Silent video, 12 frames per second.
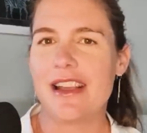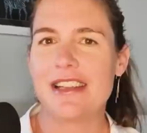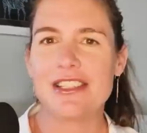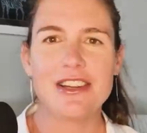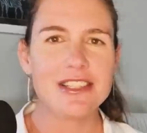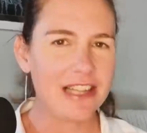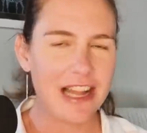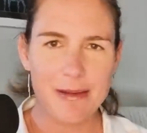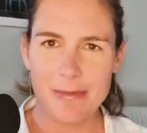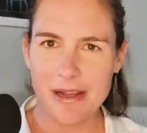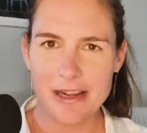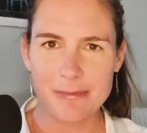I chose a
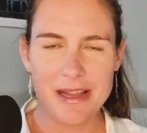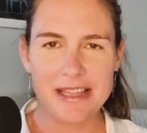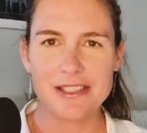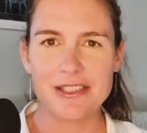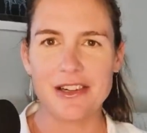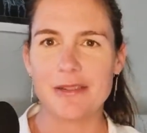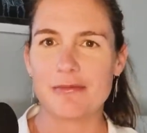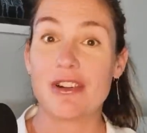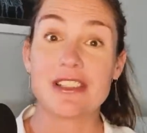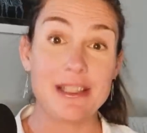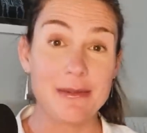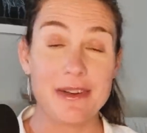car park based on
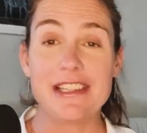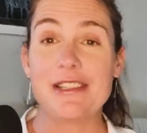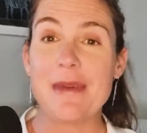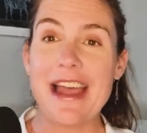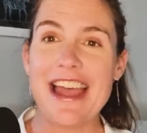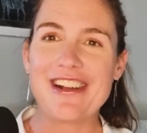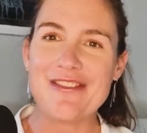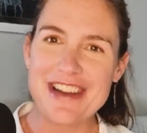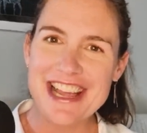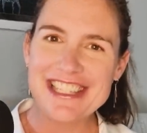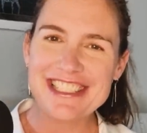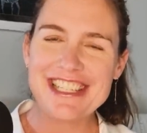proximity to my
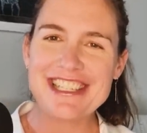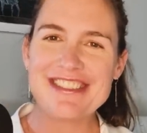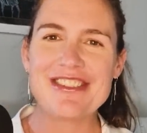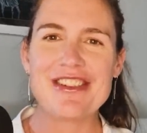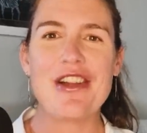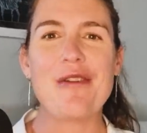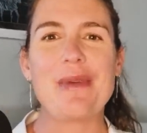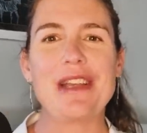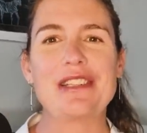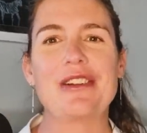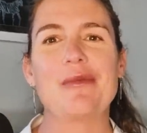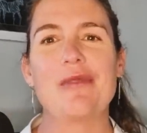accommodation, not
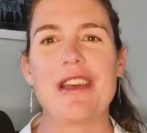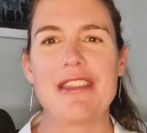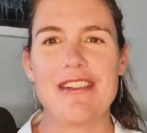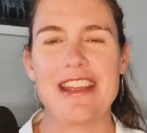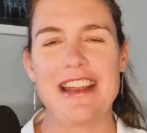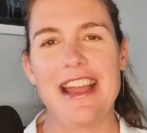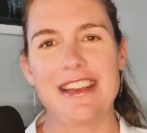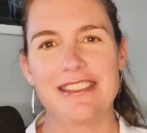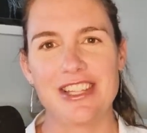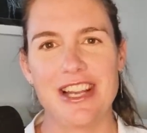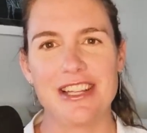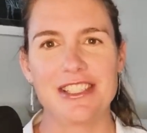based on whether it
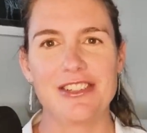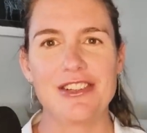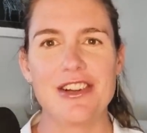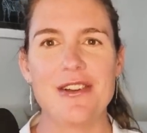had charging or